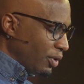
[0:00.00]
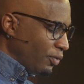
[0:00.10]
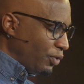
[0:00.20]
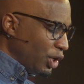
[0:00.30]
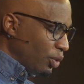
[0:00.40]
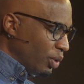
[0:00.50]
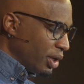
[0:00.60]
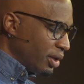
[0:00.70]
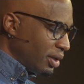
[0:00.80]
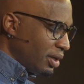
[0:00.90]
for your
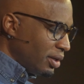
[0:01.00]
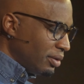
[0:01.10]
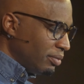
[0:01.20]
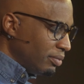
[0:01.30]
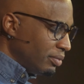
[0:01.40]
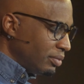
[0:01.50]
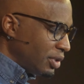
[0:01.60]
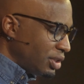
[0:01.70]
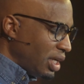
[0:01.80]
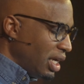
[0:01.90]
word,
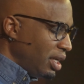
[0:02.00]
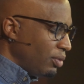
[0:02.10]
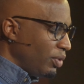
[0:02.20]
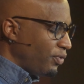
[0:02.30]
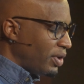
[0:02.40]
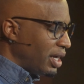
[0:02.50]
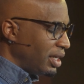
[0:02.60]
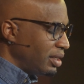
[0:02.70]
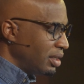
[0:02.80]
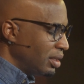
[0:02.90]
because in it we
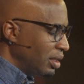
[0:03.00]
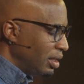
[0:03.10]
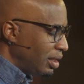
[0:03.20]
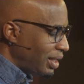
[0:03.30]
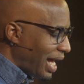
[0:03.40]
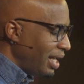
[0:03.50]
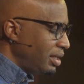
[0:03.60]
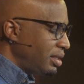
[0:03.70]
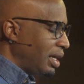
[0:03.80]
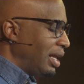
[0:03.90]
find light
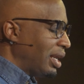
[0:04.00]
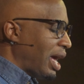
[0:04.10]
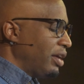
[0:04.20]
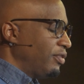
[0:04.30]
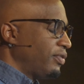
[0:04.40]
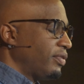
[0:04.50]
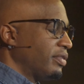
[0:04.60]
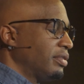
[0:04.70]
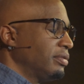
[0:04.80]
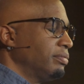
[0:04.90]
and life.
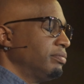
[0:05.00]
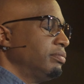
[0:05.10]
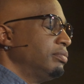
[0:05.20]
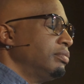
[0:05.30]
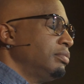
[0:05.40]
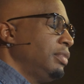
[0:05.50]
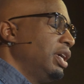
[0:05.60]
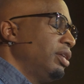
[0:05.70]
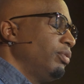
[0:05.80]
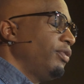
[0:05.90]
In
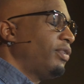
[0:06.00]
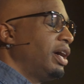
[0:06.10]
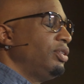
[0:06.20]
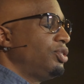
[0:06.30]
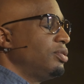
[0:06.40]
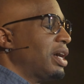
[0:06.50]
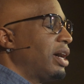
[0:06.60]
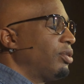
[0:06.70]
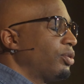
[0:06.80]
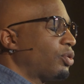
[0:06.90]
it we find that you
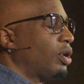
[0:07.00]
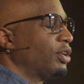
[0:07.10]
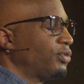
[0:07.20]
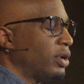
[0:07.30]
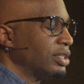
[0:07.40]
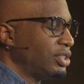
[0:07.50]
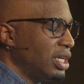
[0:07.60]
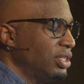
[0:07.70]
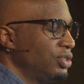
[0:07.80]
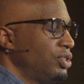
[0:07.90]
died on the cross for our
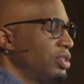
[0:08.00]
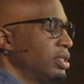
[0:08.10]
sins.